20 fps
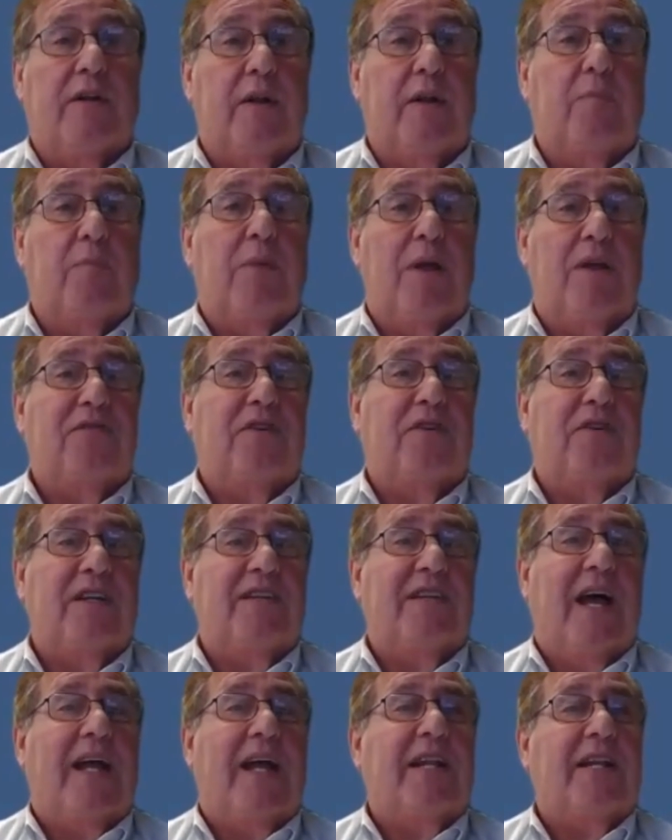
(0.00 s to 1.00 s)
and basically
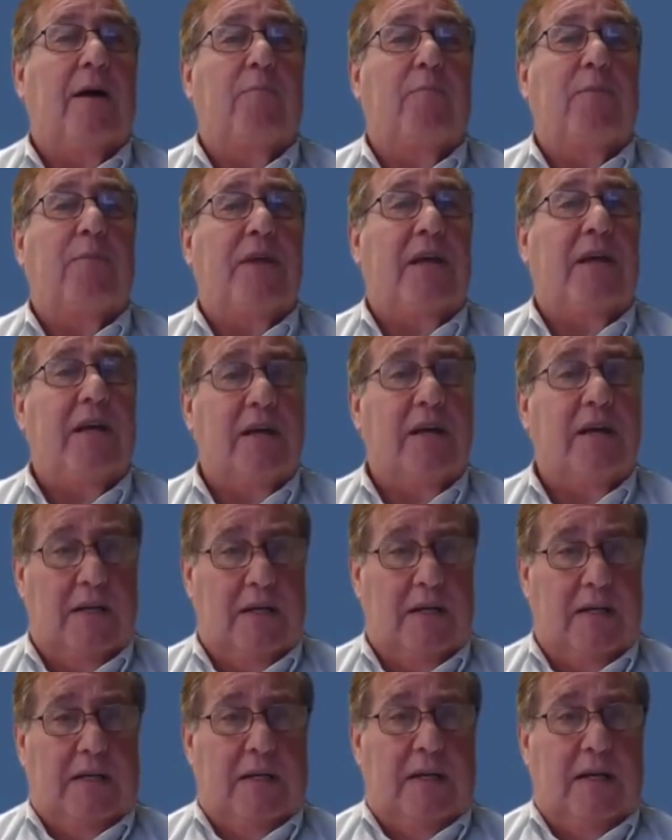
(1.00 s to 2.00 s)
tighten up the
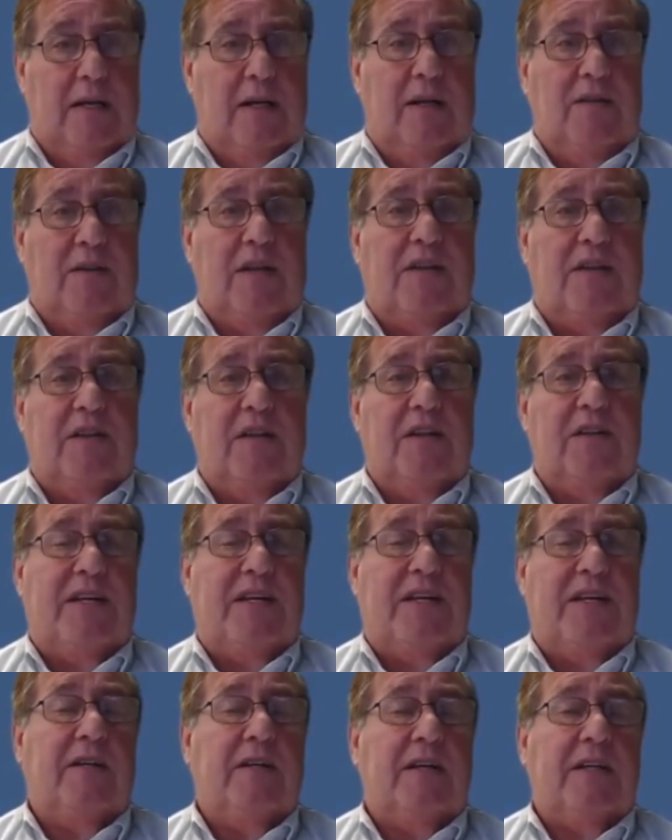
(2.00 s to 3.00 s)

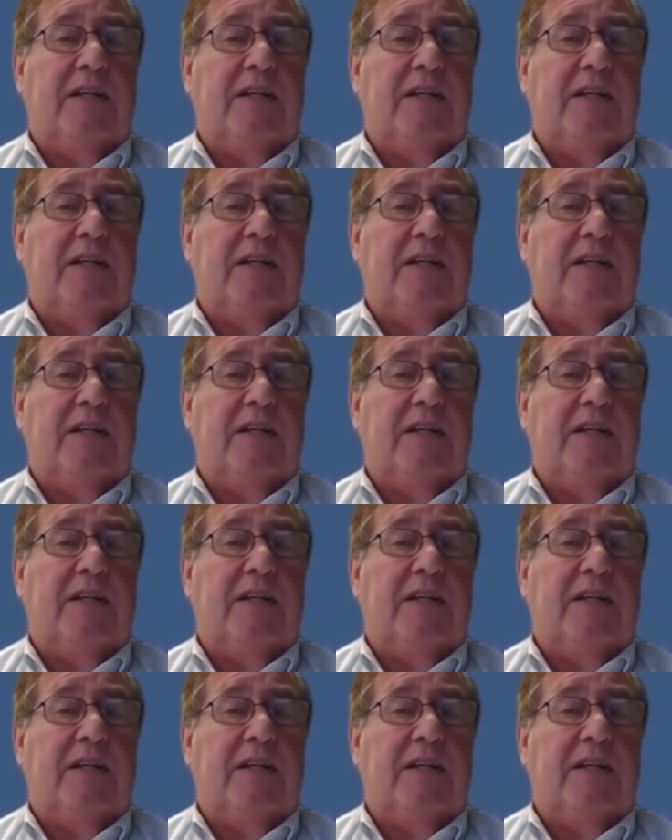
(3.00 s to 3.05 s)
deal.